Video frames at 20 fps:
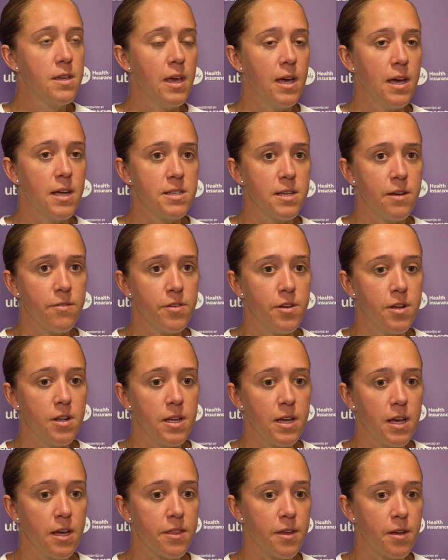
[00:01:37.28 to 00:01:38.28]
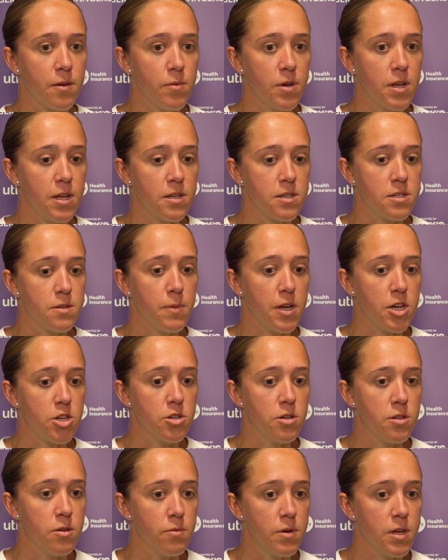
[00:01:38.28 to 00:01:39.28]
Yeah, definitely. I think we needed to make
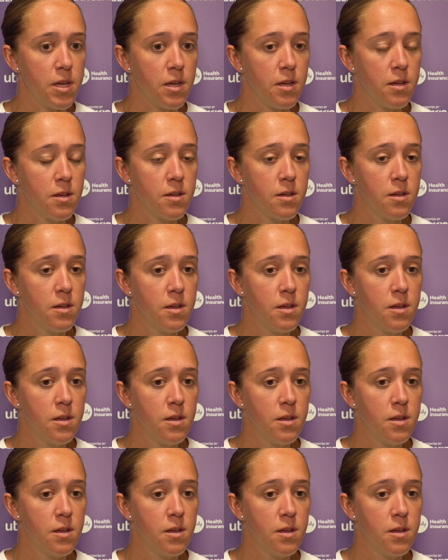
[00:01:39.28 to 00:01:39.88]
sure that we